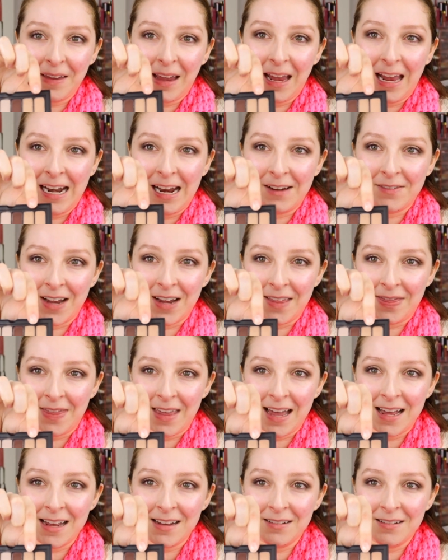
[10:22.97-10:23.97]
and I've got
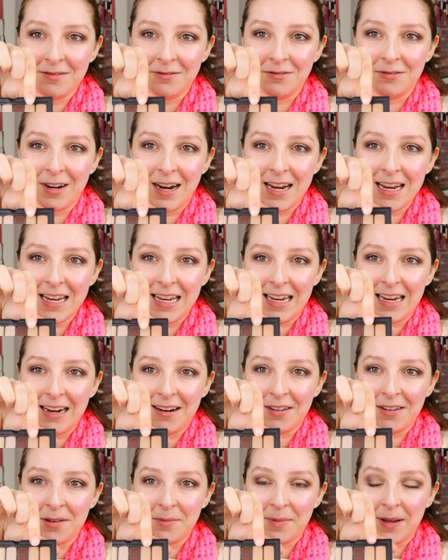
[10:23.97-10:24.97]
that right here
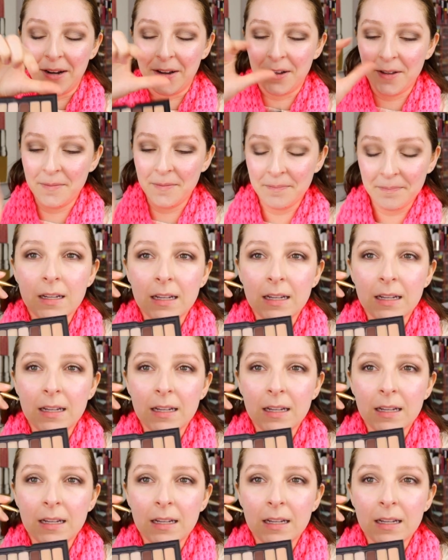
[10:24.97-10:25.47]
in the middle.